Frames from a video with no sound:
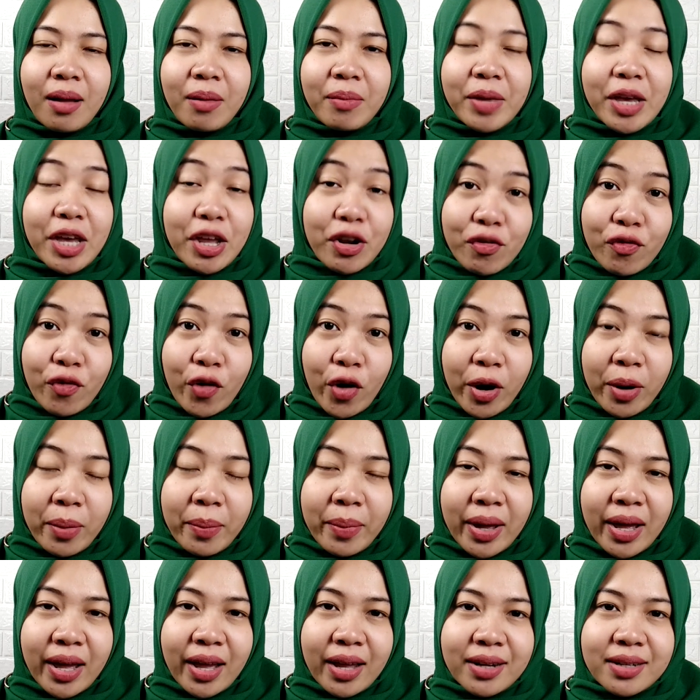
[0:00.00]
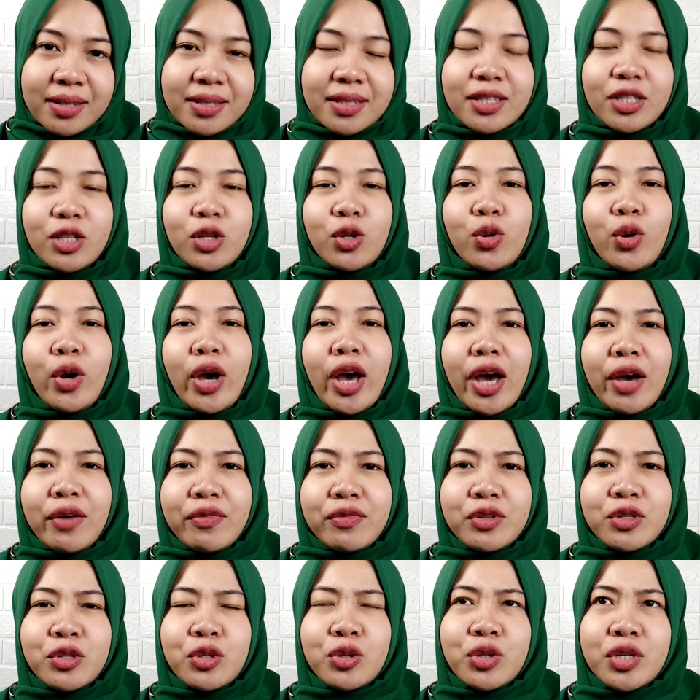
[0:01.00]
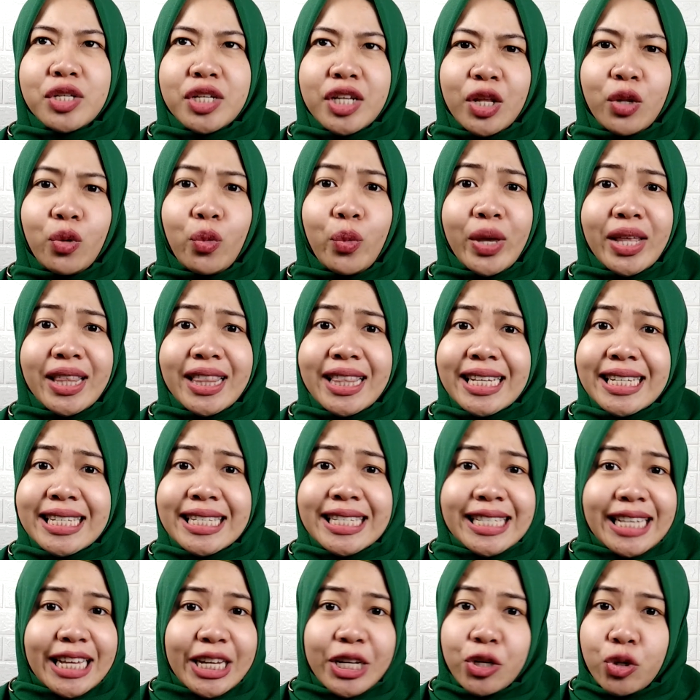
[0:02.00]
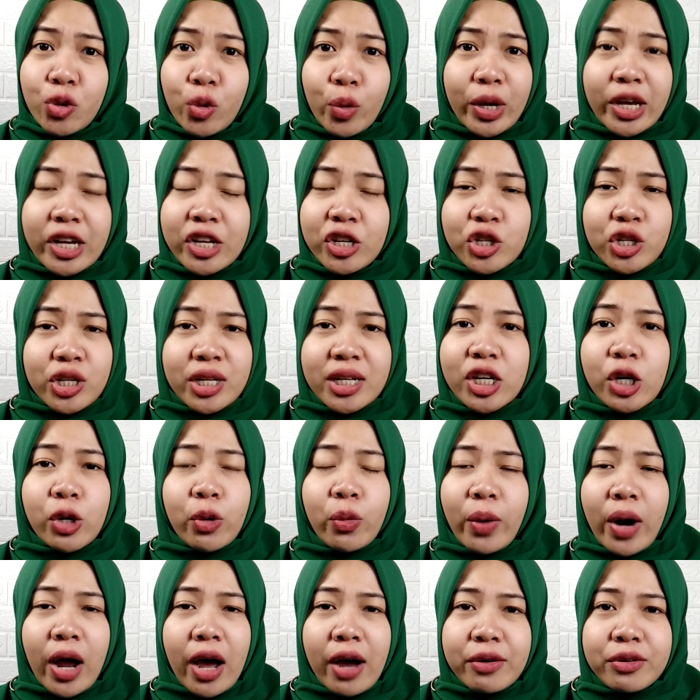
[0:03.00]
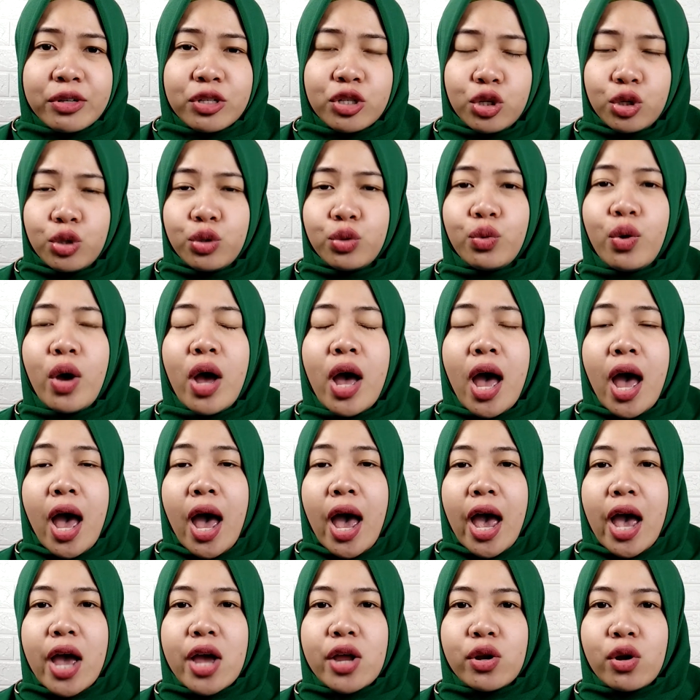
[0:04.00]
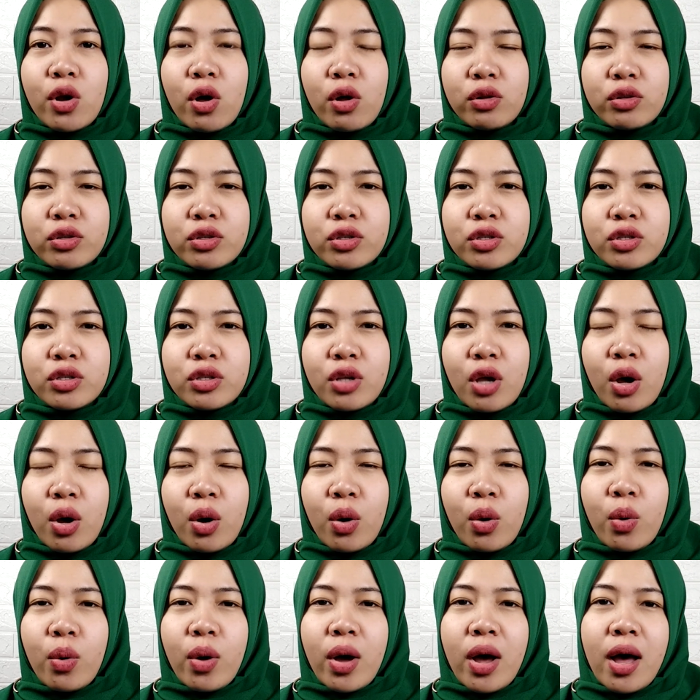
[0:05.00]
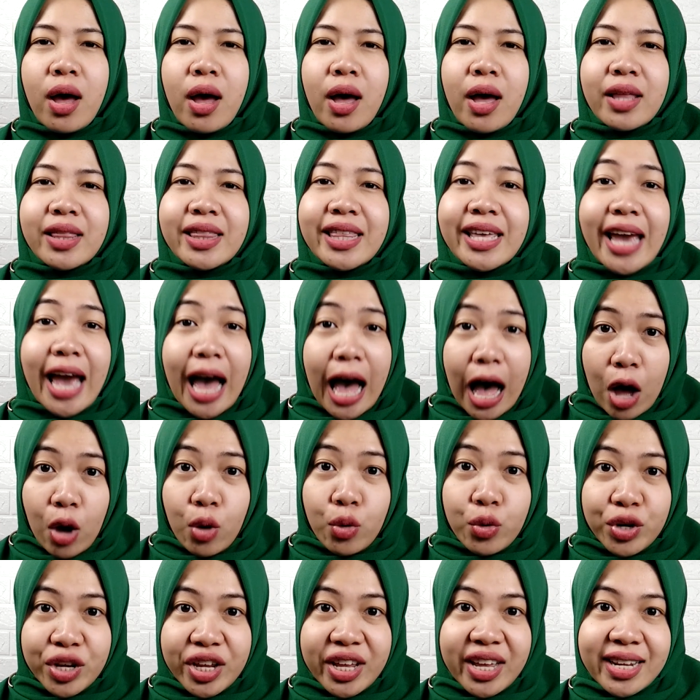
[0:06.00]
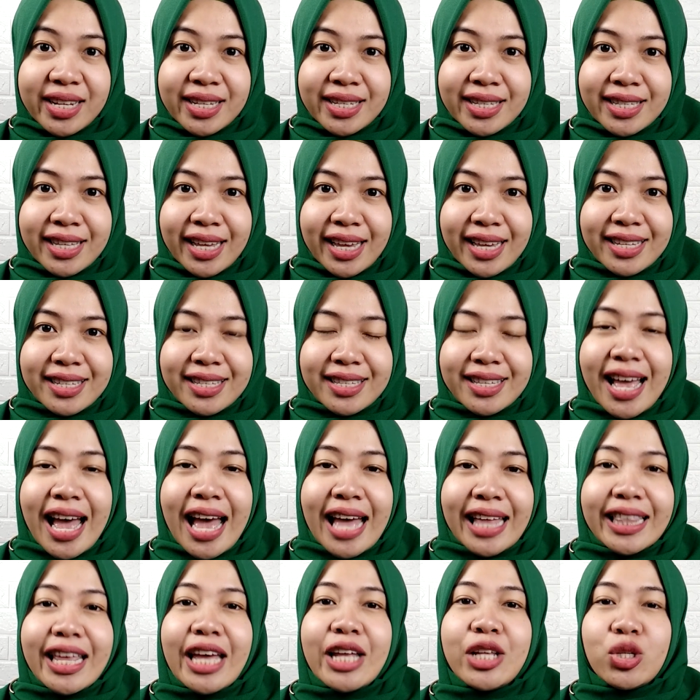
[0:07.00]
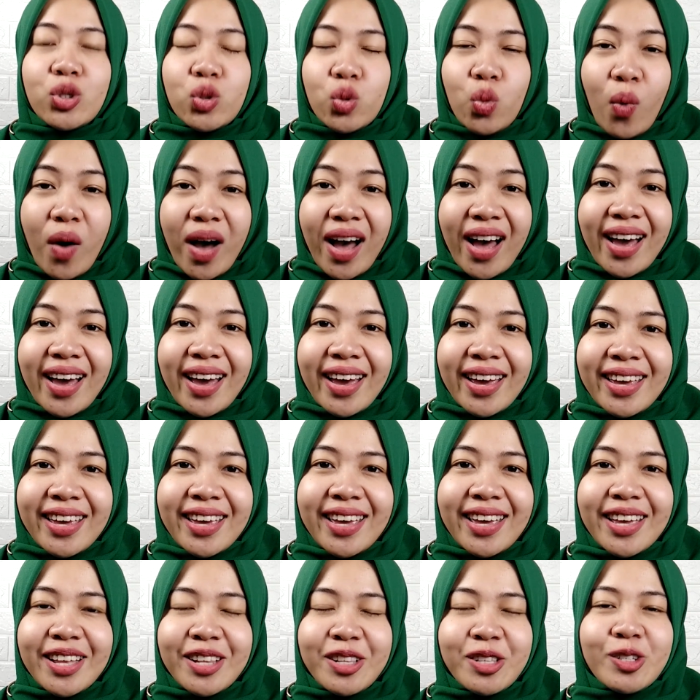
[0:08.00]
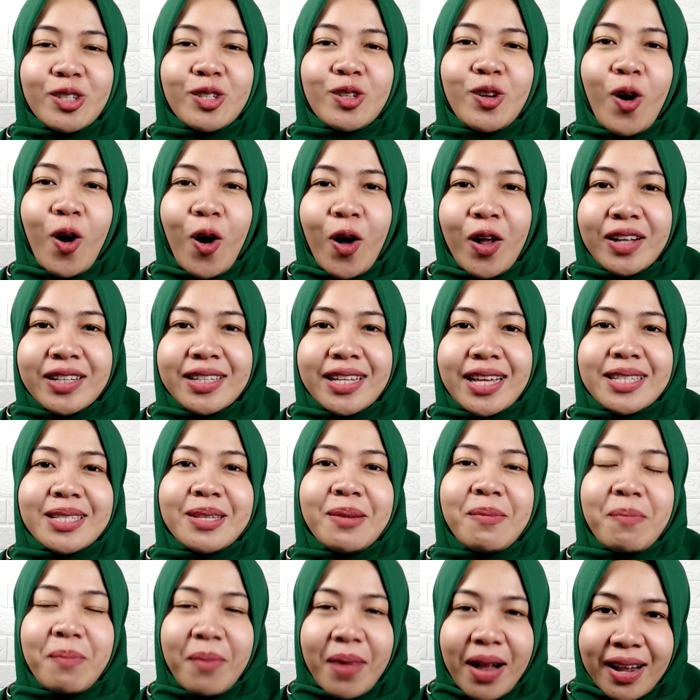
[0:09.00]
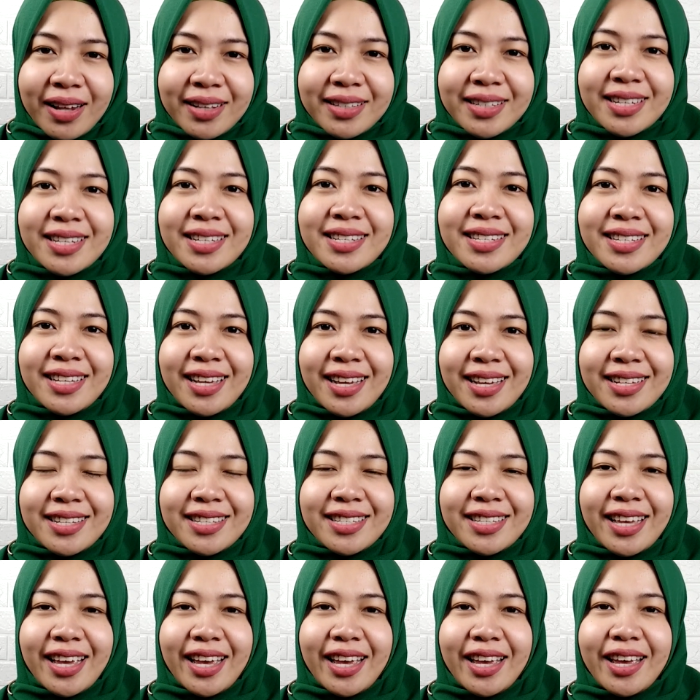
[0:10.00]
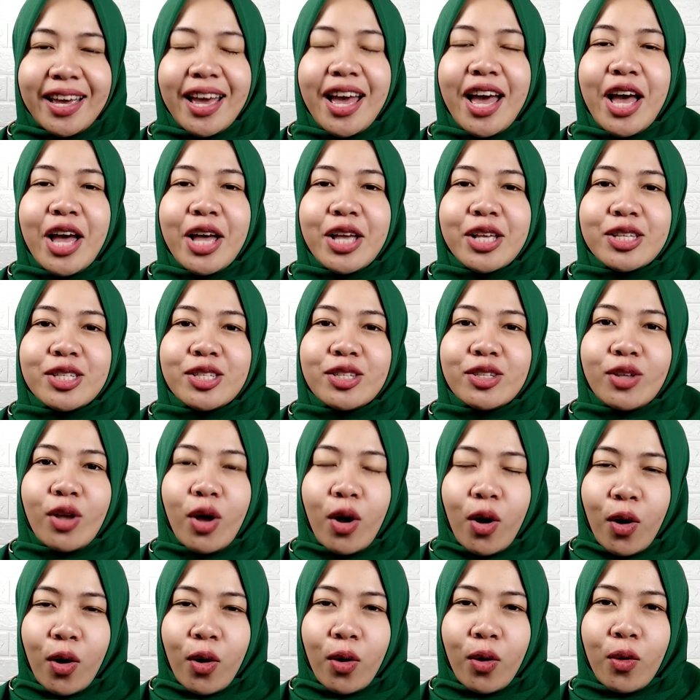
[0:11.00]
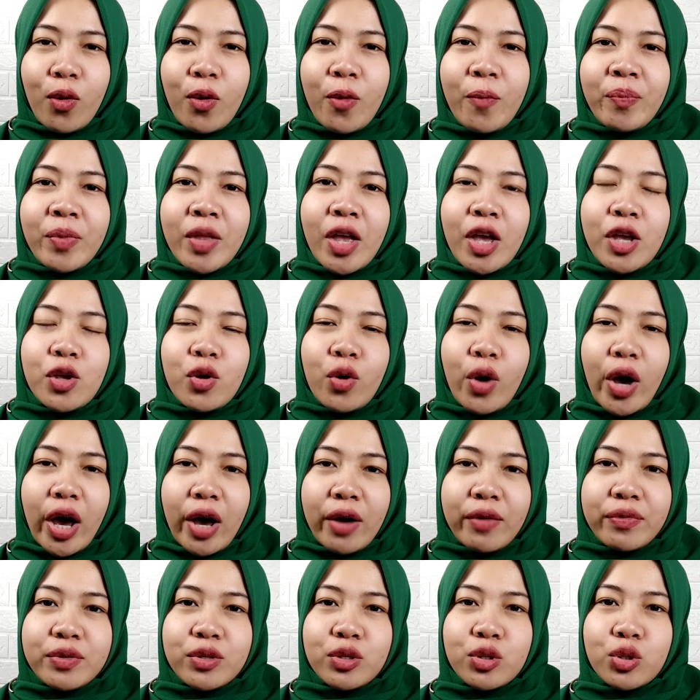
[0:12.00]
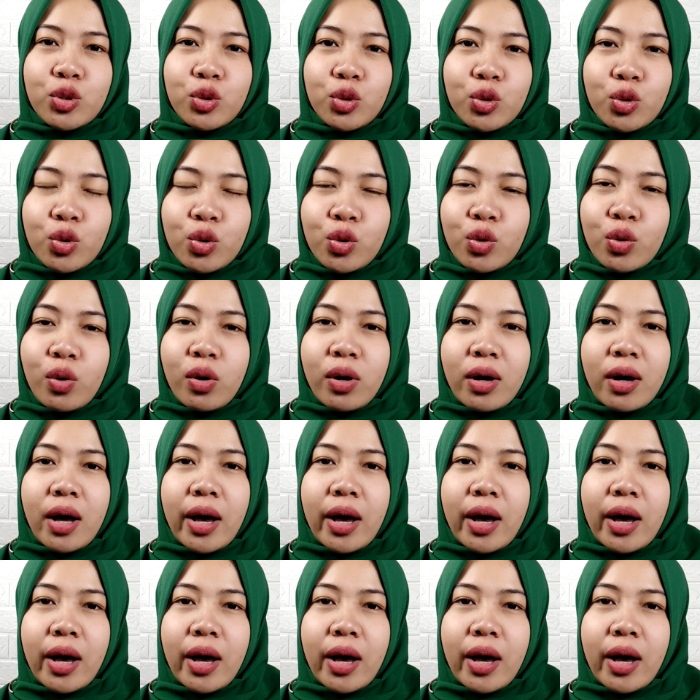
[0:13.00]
informants, you have to deal with the situation around you, and also the audiences. That's why it's called as a multitasking. So you have to